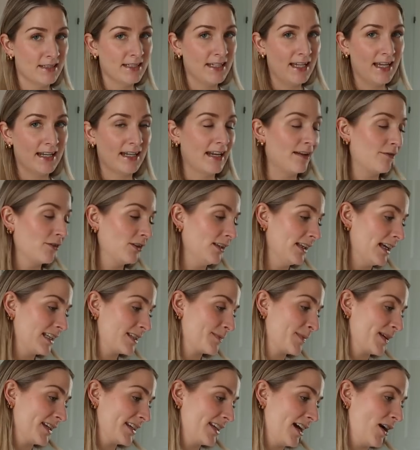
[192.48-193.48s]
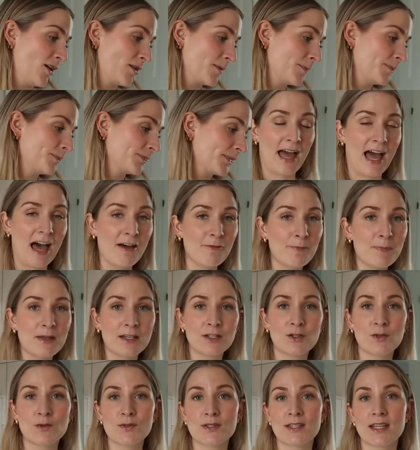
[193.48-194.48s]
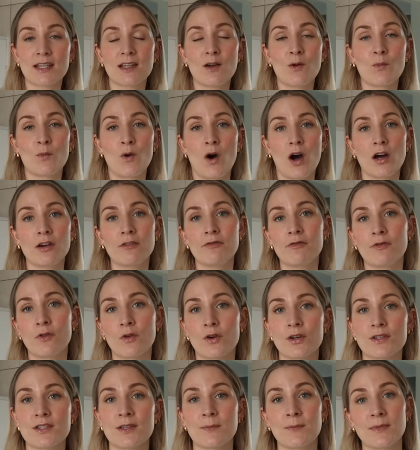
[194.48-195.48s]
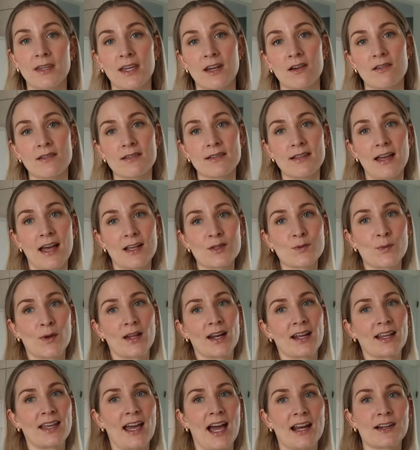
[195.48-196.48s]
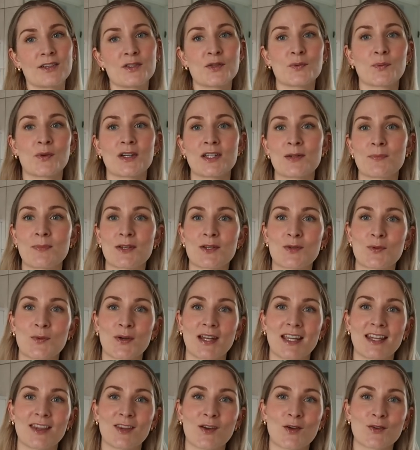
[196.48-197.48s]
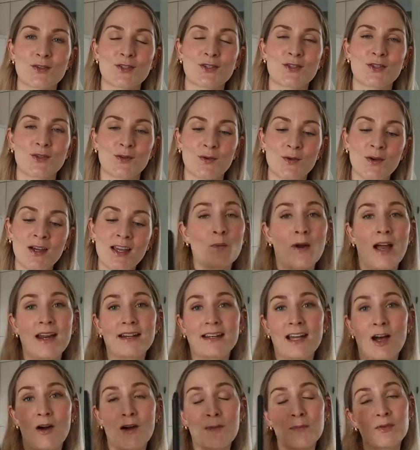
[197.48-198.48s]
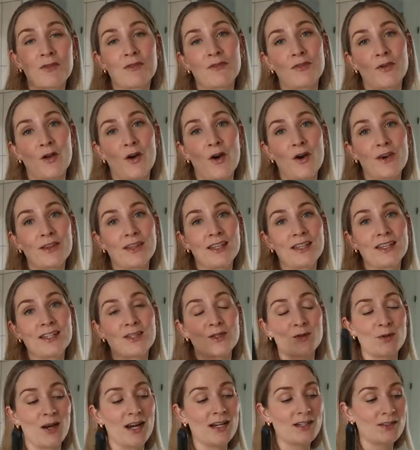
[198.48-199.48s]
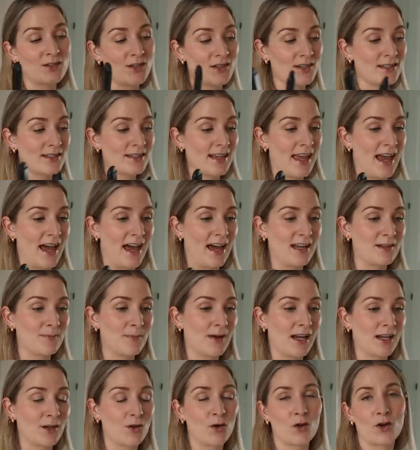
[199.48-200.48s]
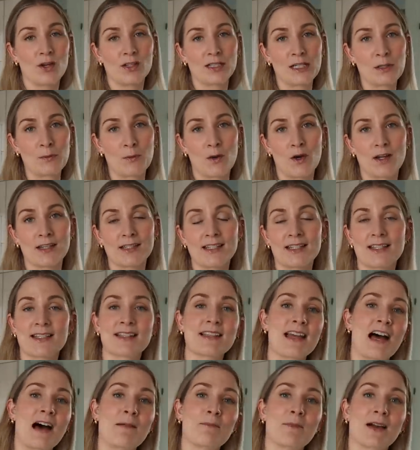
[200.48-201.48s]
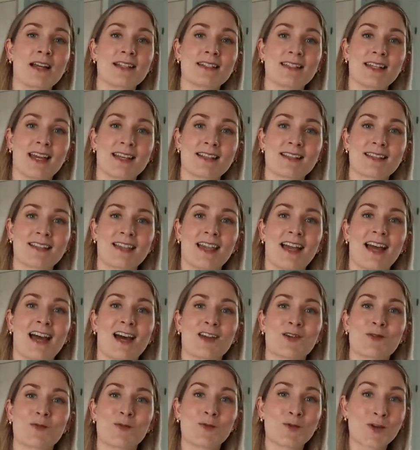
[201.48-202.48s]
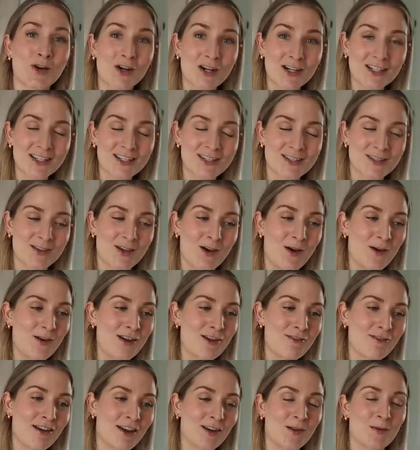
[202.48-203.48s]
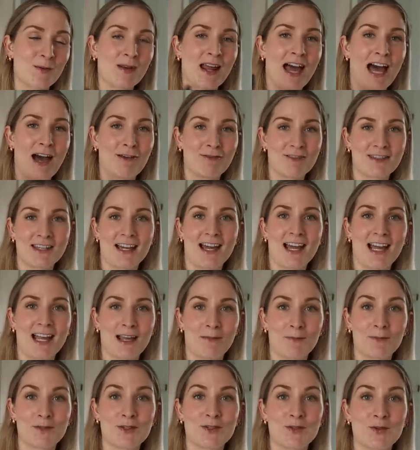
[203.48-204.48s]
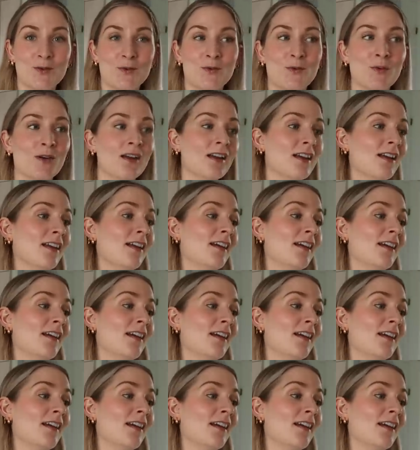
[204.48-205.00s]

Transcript: it never lets me down. Have been using a wand for some years as when I kind of switch between those two. Right now I prefer the straighteners, and my curling wand is at my desk at work, so if I don't have time to